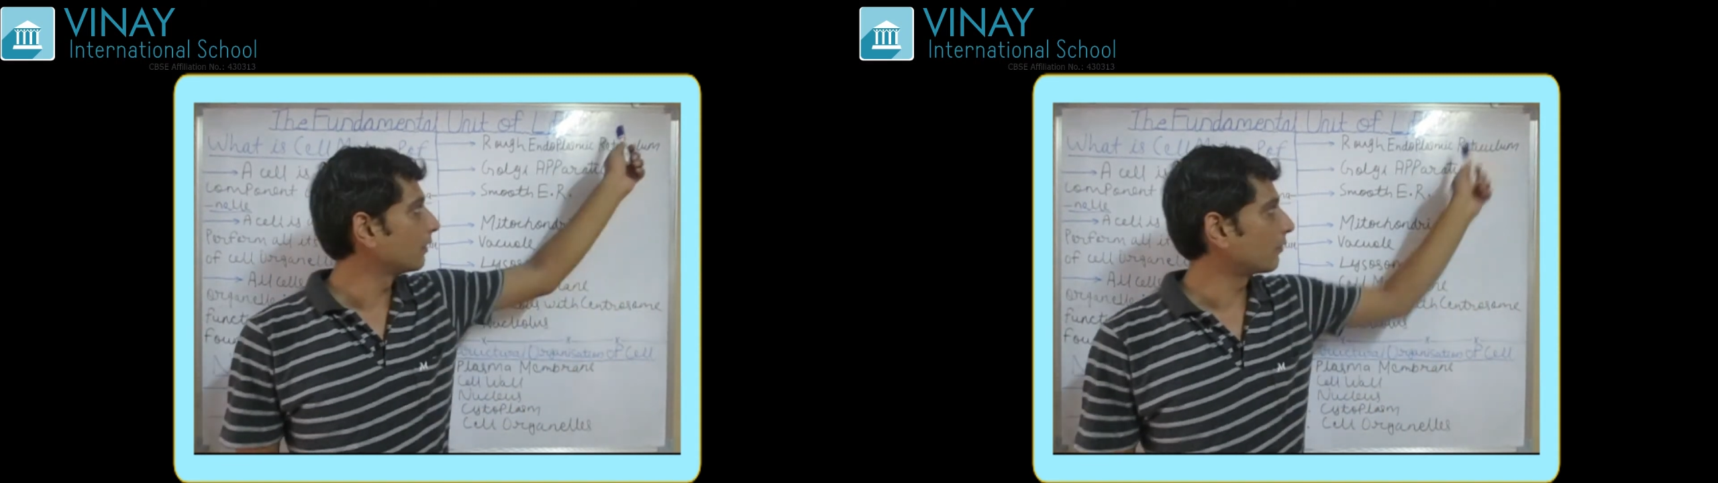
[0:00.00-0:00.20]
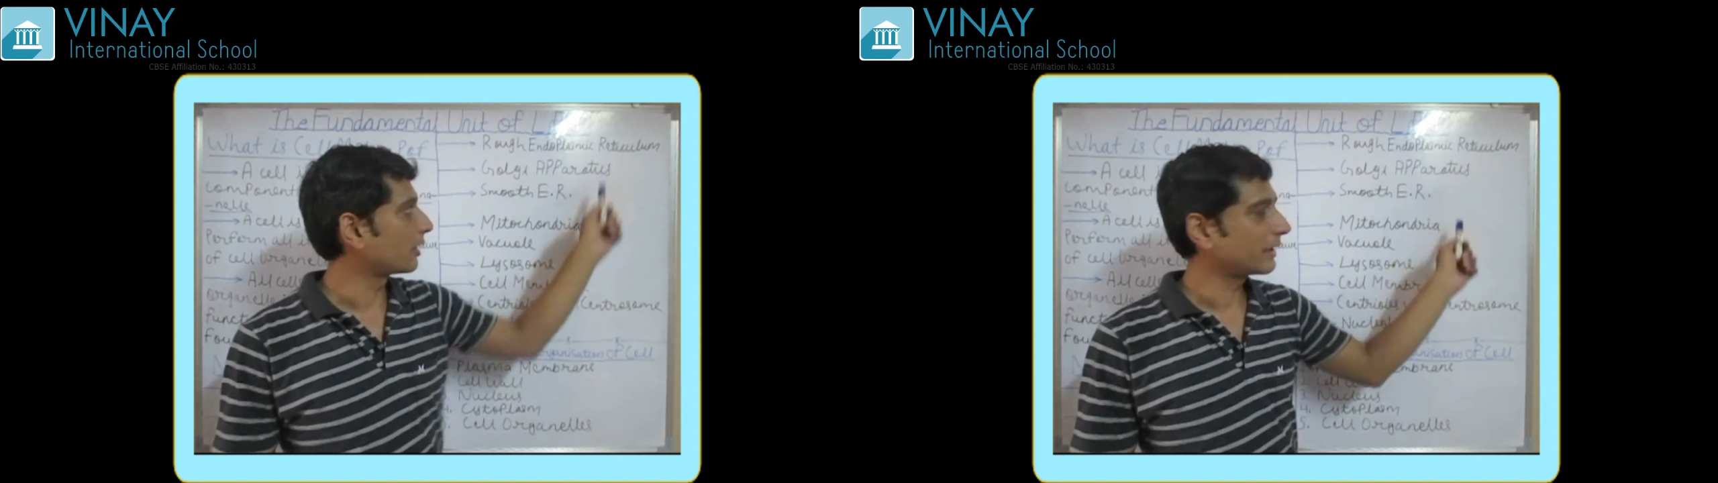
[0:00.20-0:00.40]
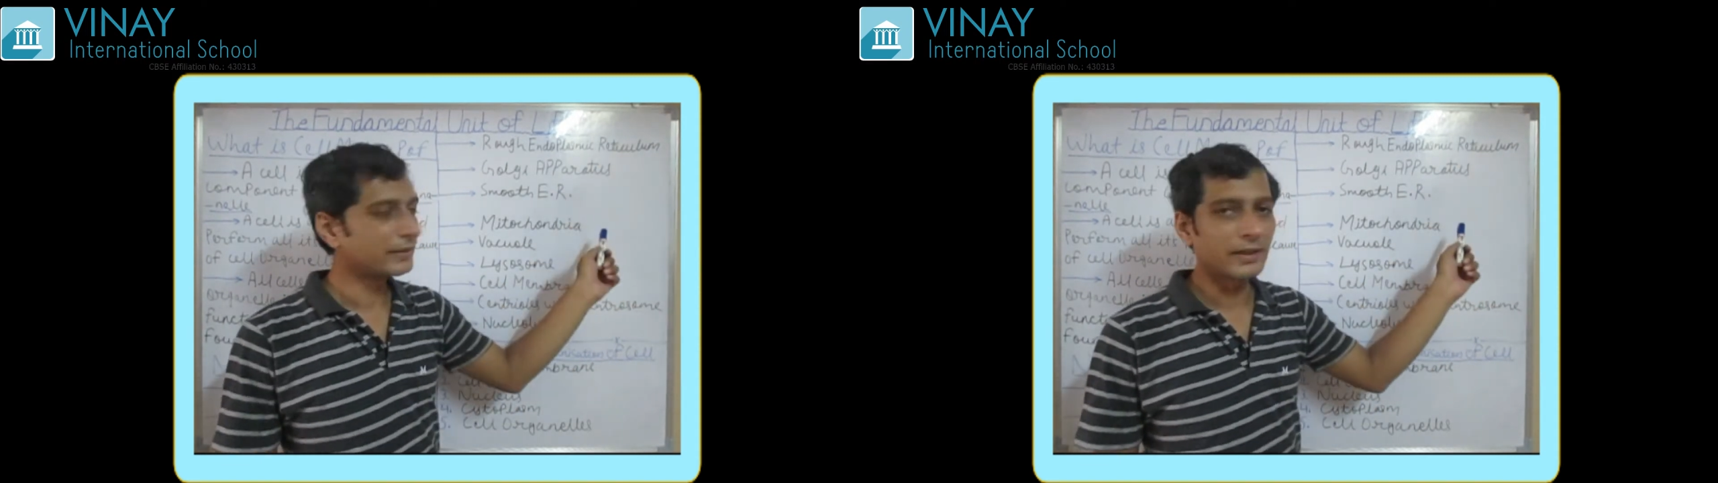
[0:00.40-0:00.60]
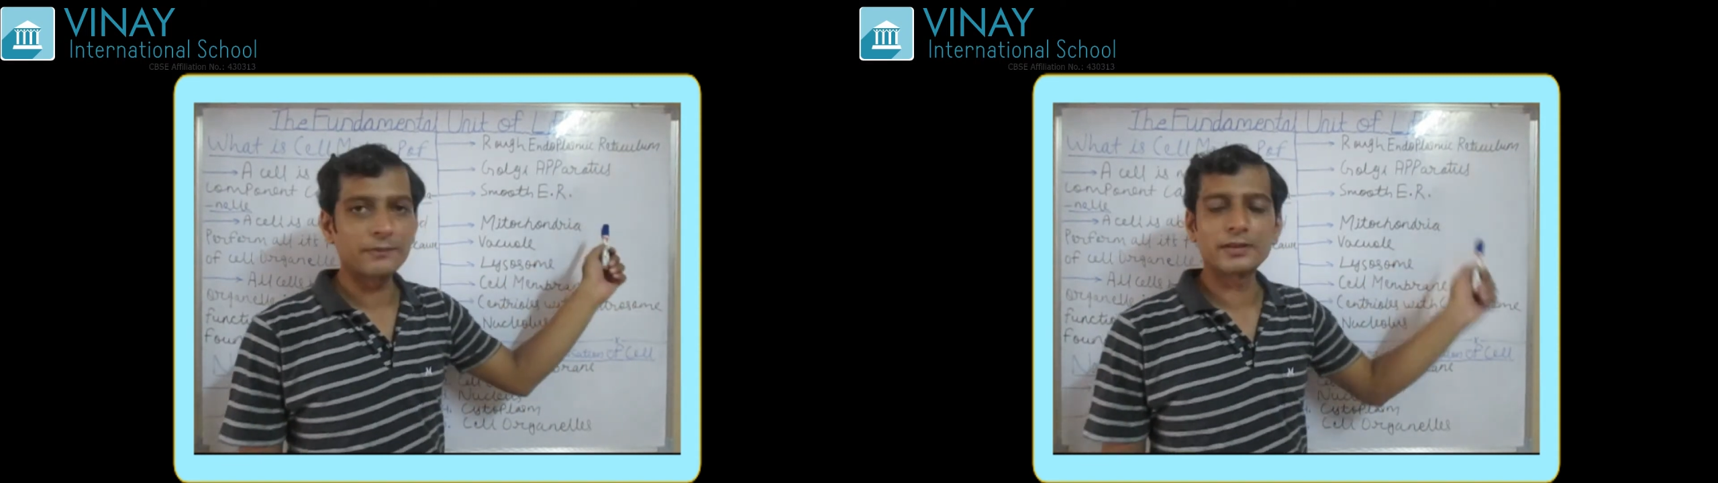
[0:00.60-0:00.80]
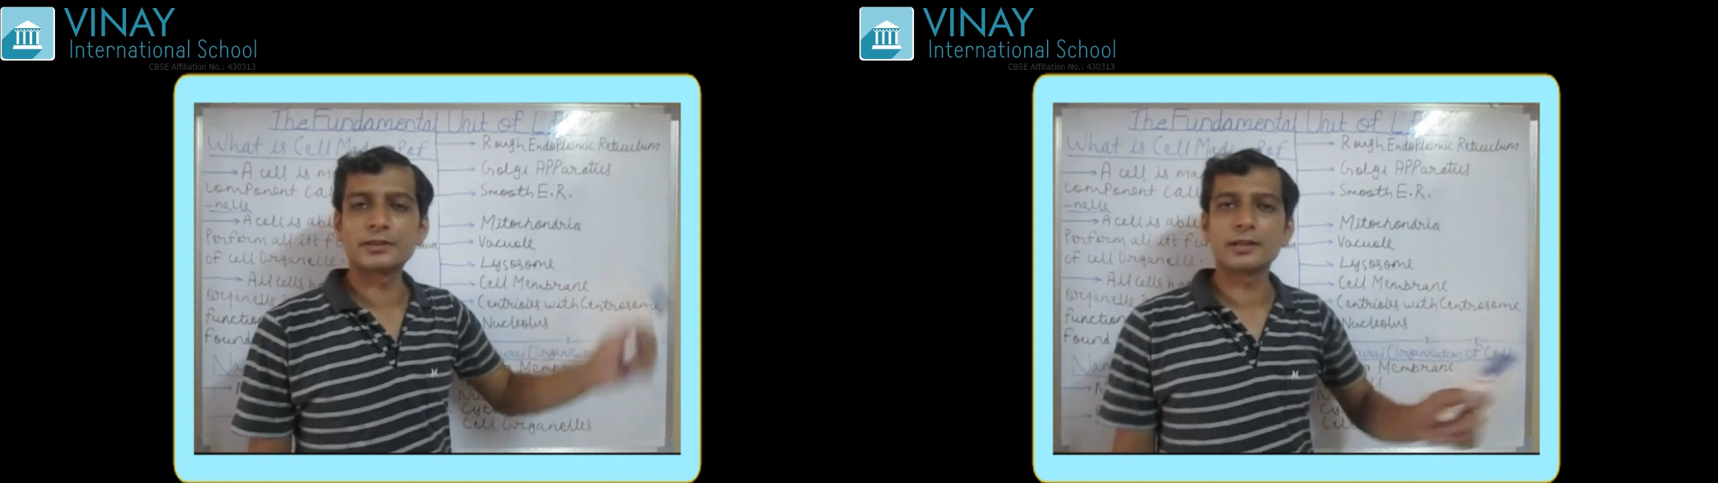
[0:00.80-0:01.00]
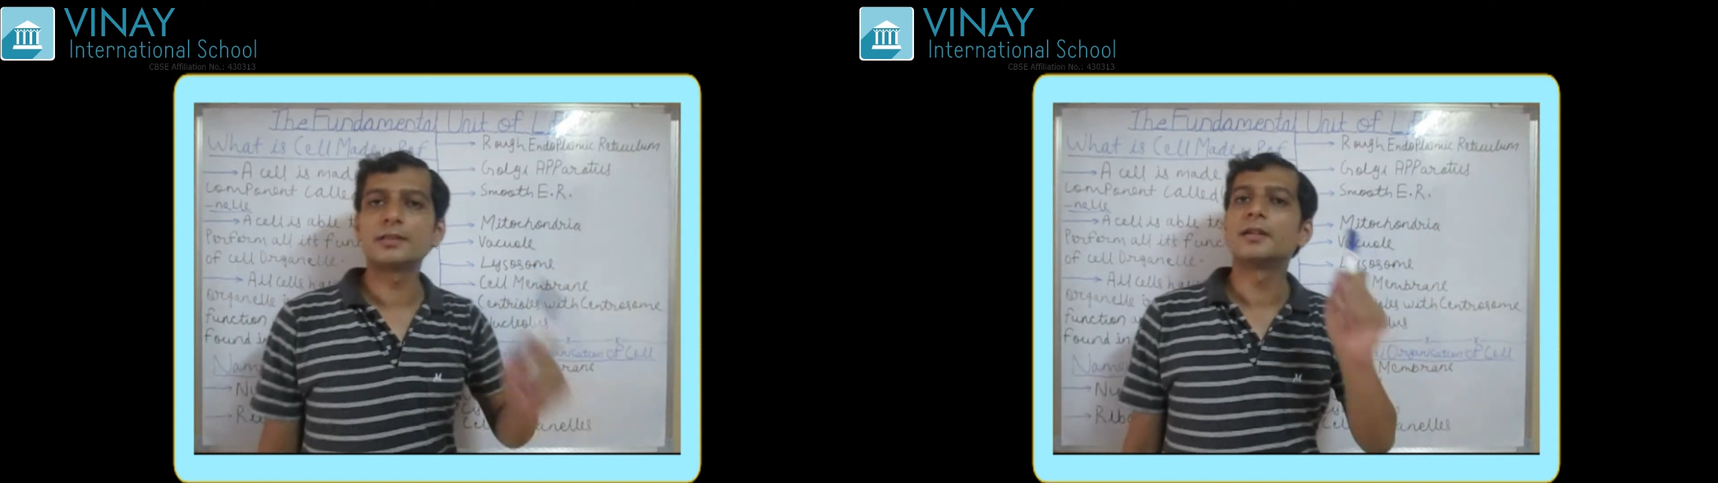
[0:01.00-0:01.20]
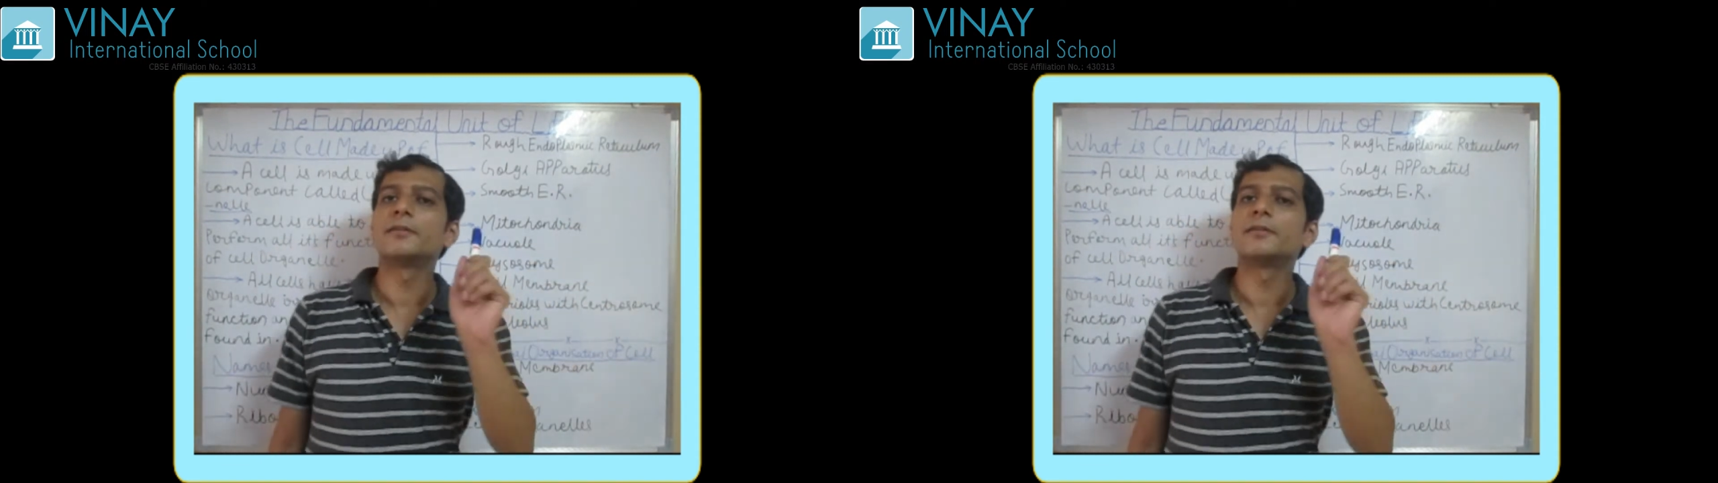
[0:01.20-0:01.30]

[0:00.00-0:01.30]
What are their function?